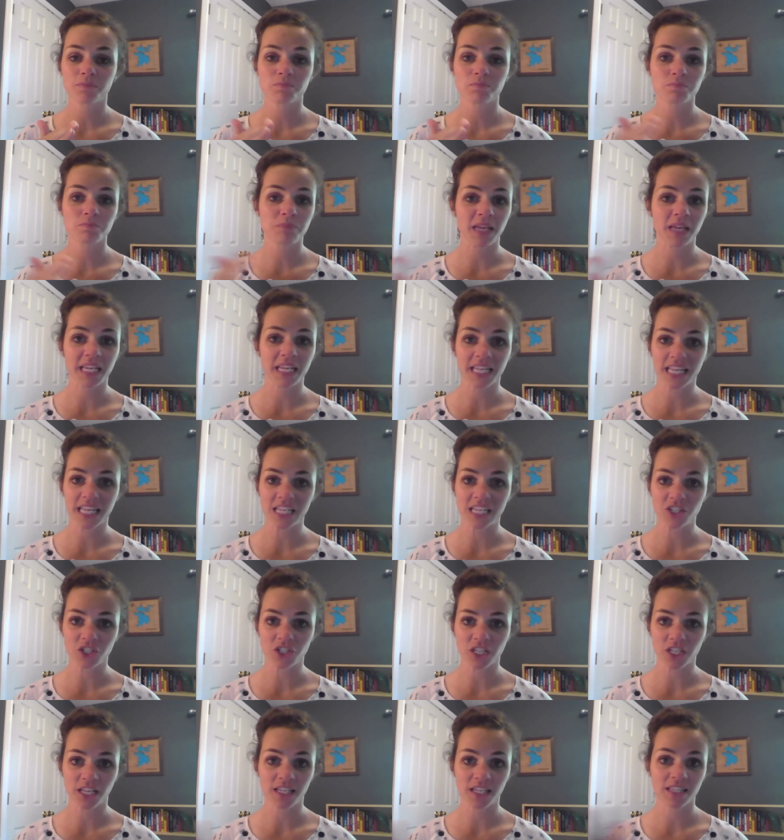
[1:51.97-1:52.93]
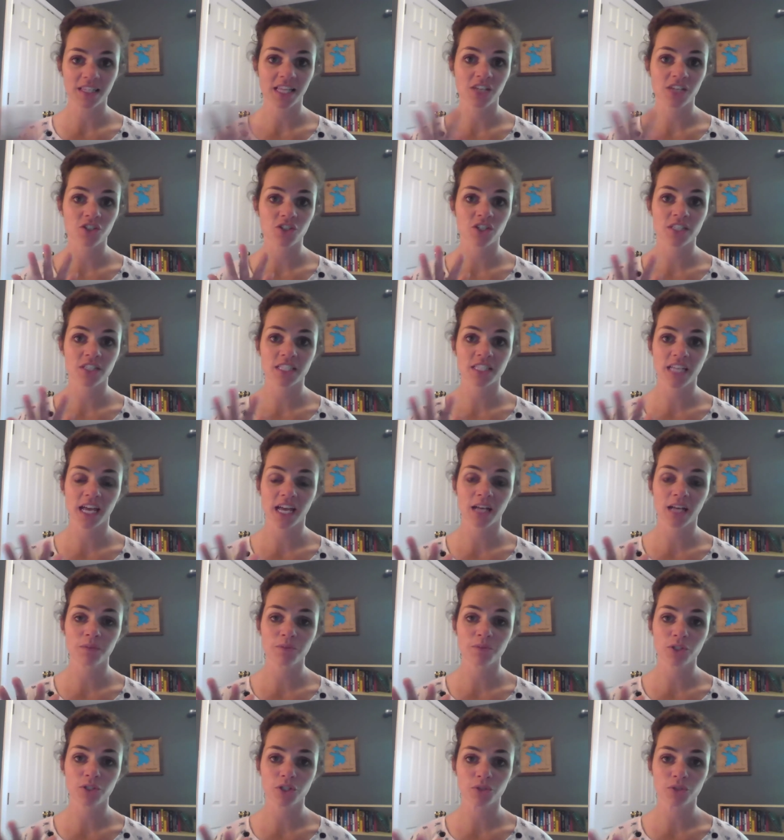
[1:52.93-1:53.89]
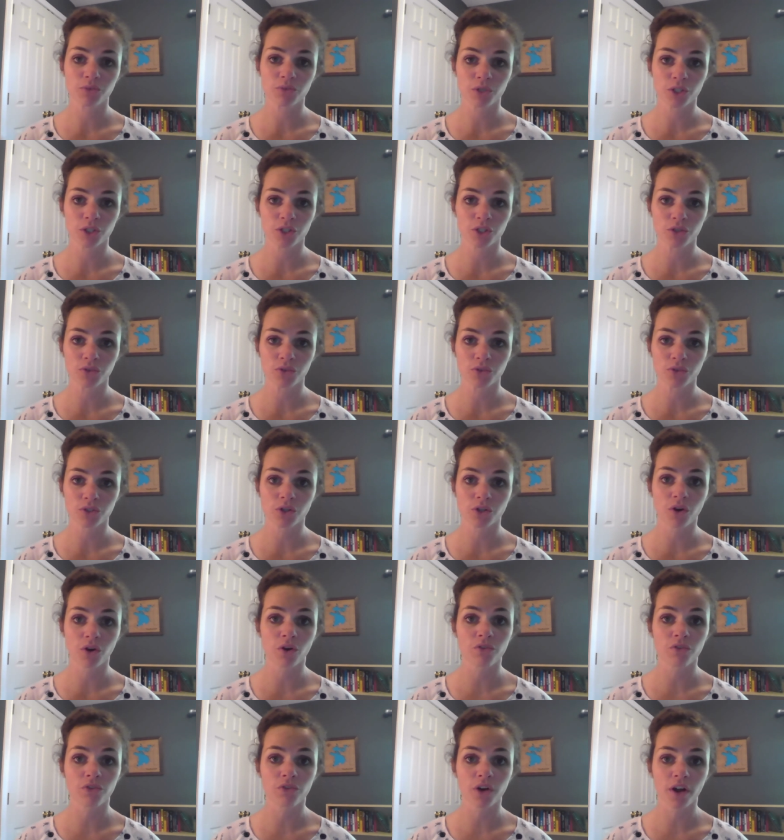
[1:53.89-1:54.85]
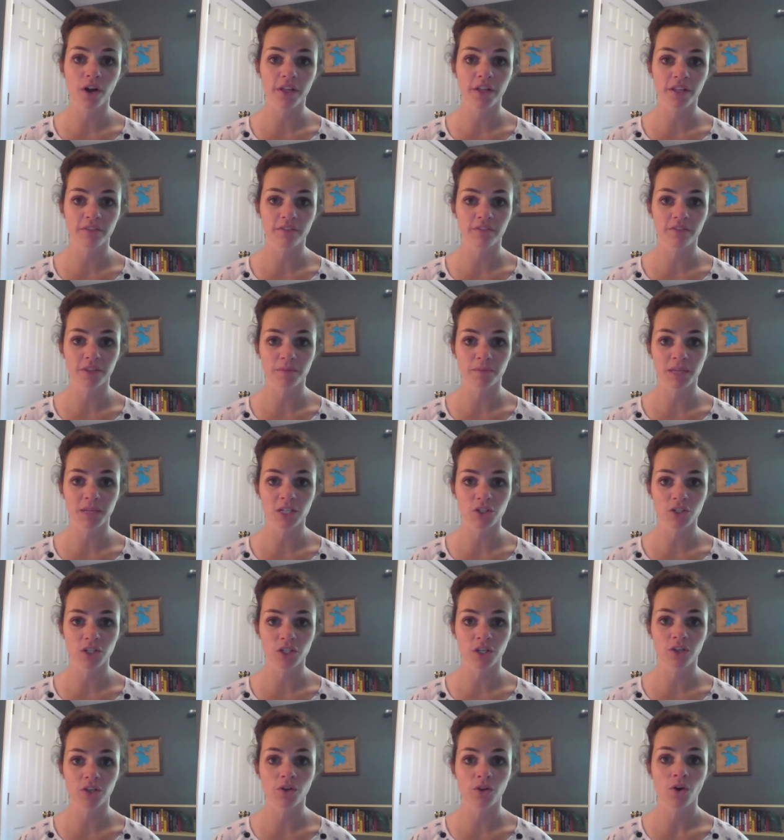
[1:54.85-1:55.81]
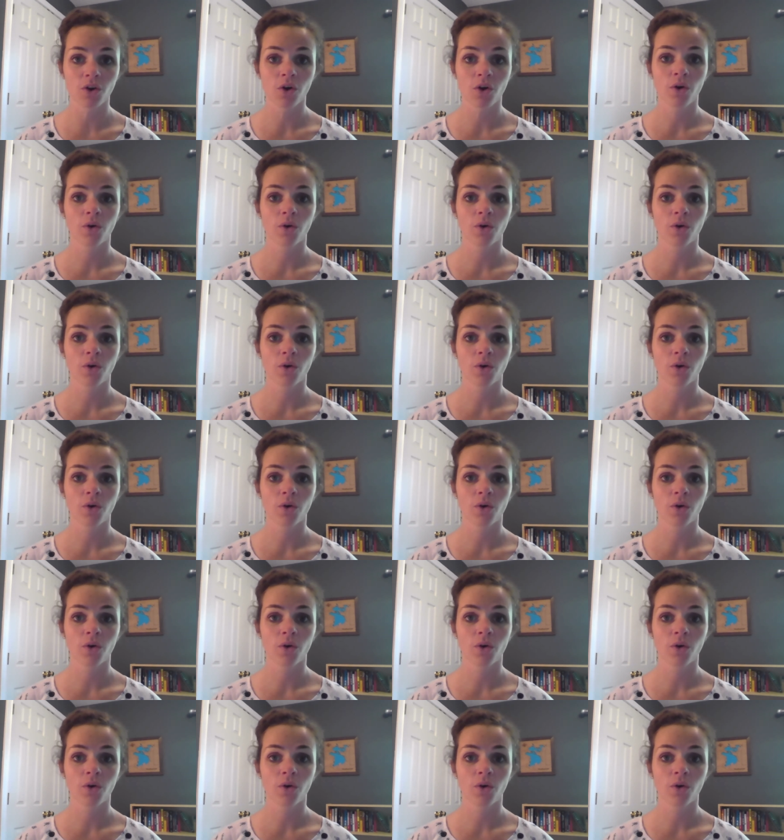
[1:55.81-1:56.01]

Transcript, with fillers: medication that just helps to reduce the overall inflammation